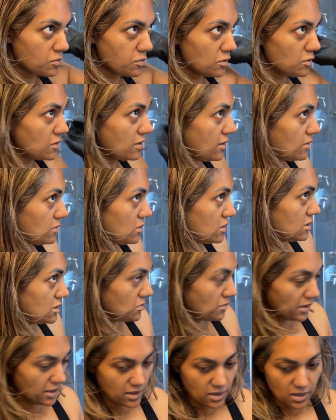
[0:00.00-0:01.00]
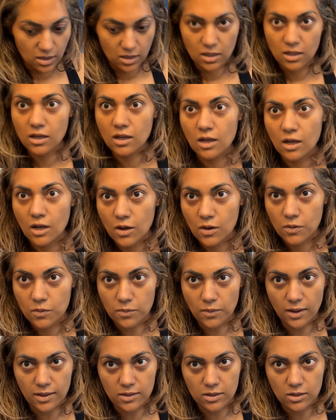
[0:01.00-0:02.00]
pull down this way
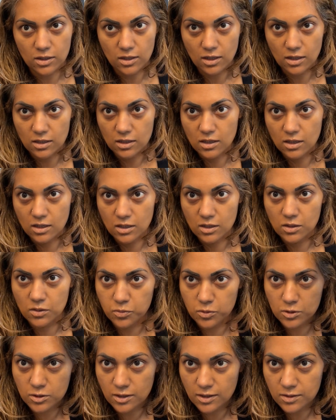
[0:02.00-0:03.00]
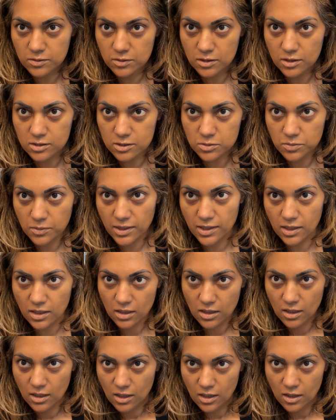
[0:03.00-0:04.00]
rather than, you pull down this
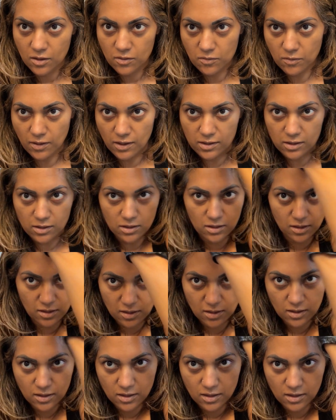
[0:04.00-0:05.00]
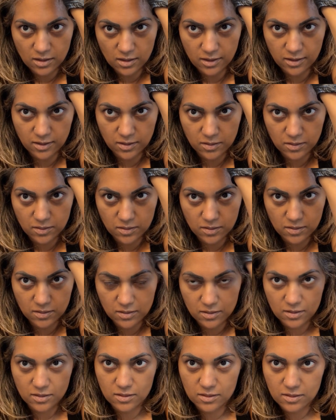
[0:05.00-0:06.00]
way rather than like
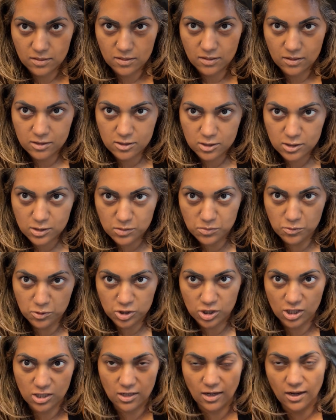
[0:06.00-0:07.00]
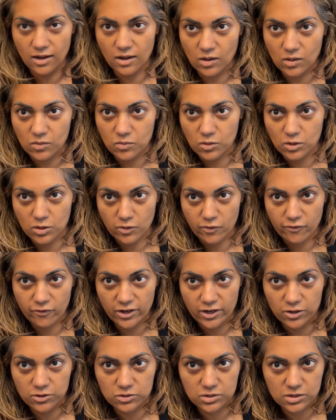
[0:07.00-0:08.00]
smooshing down with your
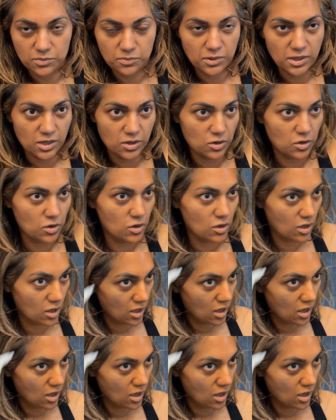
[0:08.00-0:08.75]
fingers up here.